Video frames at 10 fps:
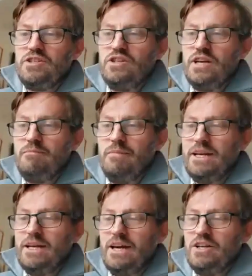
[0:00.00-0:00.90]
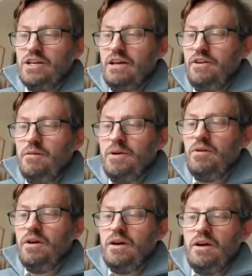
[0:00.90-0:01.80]
do you take medication, lithium,
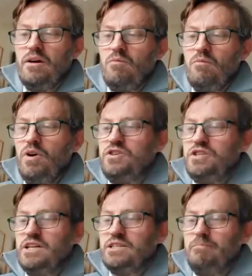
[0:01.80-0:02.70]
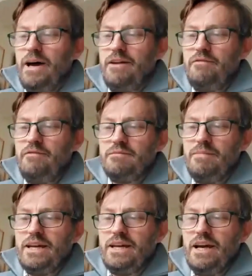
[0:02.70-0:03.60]
and what do you see as the benefits of
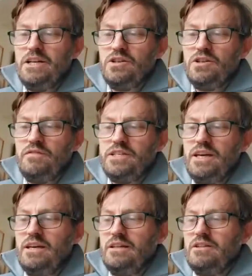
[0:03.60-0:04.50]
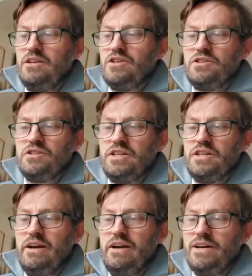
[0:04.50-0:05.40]
medication? Obviously, there's lots of
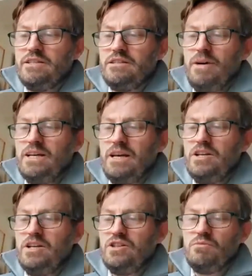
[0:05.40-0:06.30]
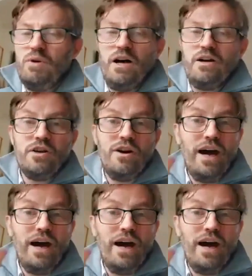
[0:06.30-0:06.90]
side effects to medication as well. So,